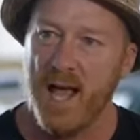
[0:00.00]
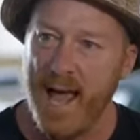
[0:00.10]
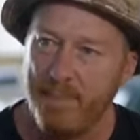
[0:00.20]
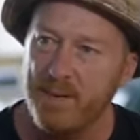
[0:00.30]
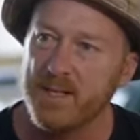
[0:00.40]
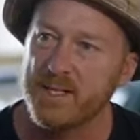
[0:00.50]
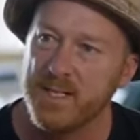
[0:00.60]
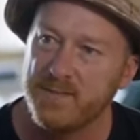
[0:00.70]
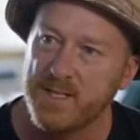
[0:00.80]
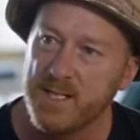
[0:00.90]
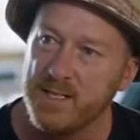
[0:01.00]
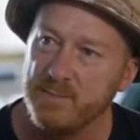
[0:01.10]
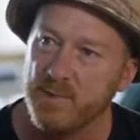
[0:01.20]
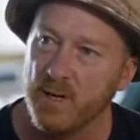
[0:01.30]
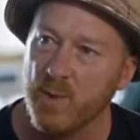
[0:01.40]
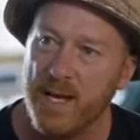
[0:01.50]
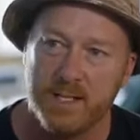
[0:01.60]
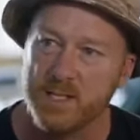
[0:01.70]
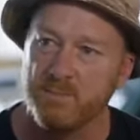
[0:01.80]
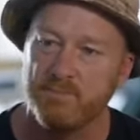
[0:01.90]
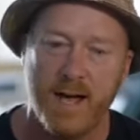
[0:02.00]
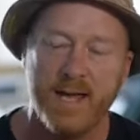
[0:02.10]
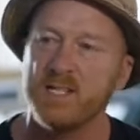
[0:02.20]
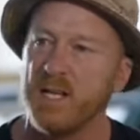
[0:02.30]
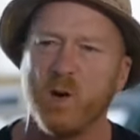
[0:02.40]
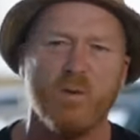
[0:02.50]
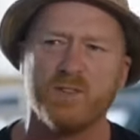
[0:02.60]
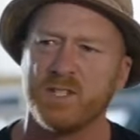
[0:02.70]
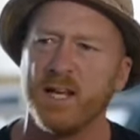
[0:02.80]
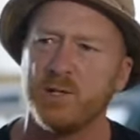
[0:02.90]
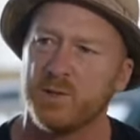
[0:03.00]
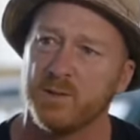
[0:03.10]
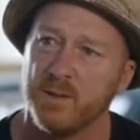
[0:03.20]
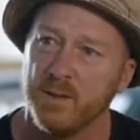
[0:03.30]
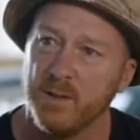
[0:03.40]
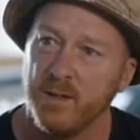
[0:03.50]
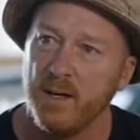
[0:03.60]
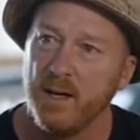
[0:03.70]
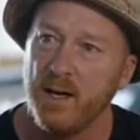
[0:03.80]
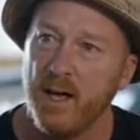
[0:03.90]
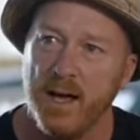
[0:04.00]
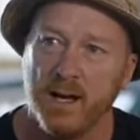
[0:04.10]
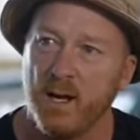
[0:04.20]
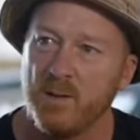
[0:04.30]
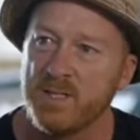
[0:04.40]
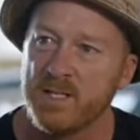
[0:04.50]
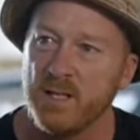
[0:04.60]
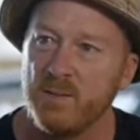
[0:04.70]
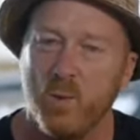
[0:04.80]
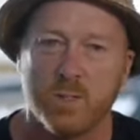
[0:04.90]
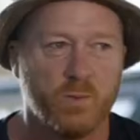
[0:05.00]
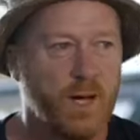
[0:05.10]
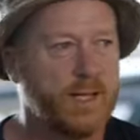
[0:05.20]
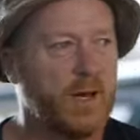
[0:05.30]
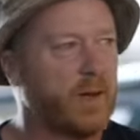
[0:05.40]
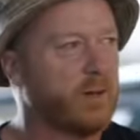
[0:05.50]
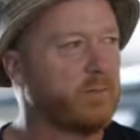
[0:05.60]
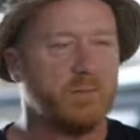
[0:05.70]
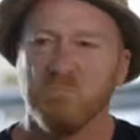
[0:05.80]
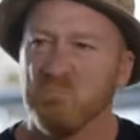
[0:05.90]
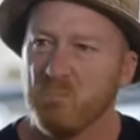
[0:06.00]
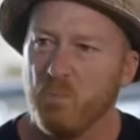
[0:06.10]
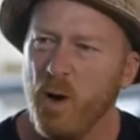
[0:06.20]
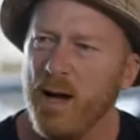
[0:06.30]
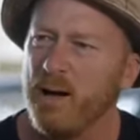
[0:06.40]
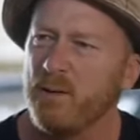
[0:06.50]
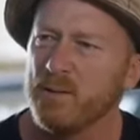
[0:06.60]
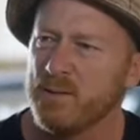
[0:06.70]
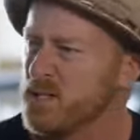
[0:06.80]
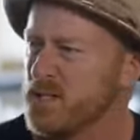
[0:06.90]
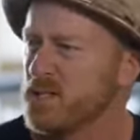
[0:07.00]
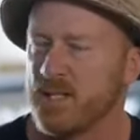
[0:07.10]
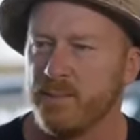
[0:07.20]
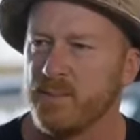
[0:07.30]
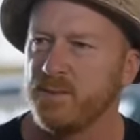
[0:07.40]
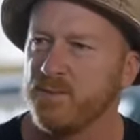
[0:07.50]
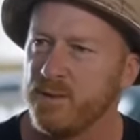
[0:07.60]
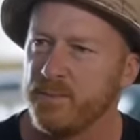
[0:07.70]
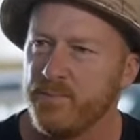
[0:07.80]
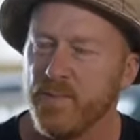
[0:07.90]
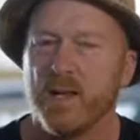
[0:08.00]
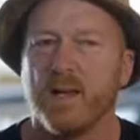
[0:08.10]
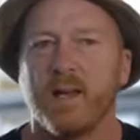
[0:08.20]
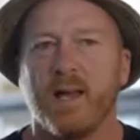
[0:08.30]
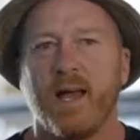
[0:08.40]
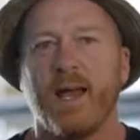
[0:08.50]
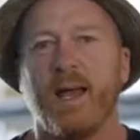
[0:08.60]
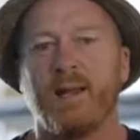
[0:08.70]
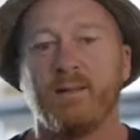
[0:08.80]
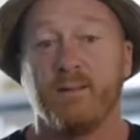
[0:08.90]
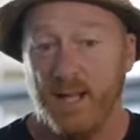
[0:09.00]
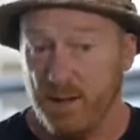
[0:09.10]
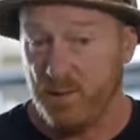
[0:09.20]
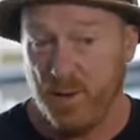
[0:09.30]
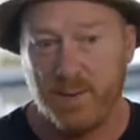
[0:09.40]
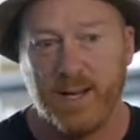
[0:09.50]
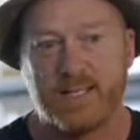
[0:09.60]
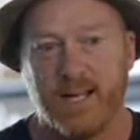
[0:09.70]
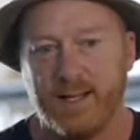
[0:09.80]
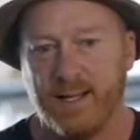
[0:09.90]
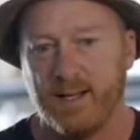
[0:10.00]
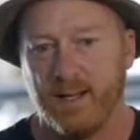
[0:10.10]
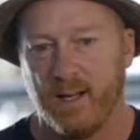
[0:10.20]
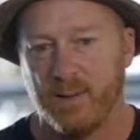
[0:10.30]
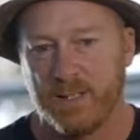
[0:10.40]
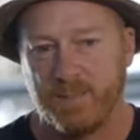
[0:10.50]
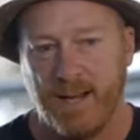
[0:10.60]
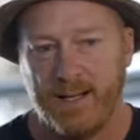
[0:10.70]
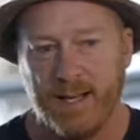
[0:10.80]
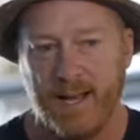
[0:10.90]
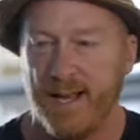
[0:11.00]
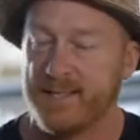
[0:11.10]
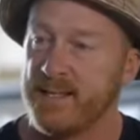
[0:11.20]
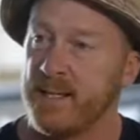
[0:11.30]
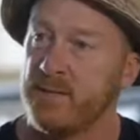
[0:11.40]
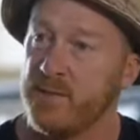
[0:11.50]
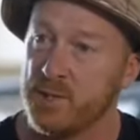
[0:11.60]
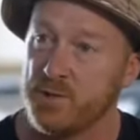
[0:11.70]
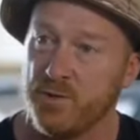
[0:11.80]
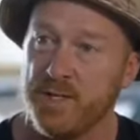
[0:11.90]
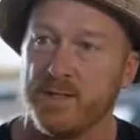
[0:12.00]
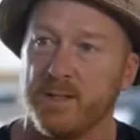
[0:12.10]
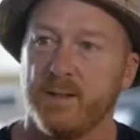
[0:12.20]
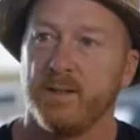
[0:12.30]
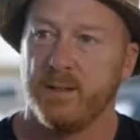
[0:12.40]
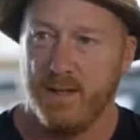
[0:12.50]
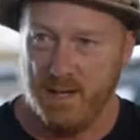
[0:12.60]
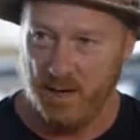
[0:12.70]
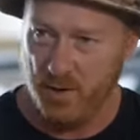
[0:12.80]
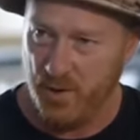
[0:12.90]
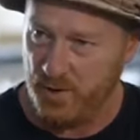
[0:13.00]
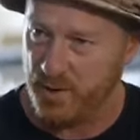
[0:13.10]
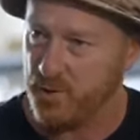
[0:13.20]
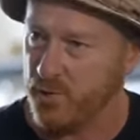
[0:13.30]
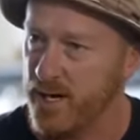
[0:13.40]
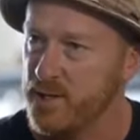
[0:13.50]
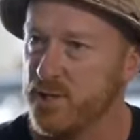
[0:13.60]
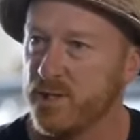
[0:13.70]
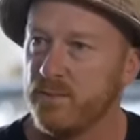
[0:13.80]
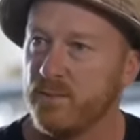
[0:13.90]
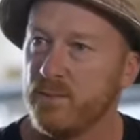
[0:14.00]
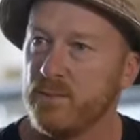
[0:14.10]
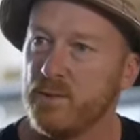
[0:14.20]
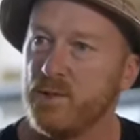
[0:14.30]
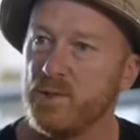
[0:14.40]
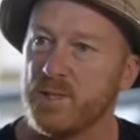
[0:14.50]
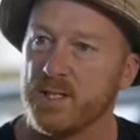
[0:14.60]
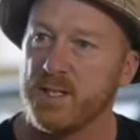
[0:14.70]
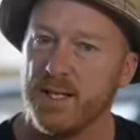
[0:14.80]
the happiest I'd ever seen him. Like, we had this amazing conversation. And I was just like, walked away going, wow, this is something different. And yeah, 3 weeks later, I was painting a house in the end of his street and I heard the tragic news that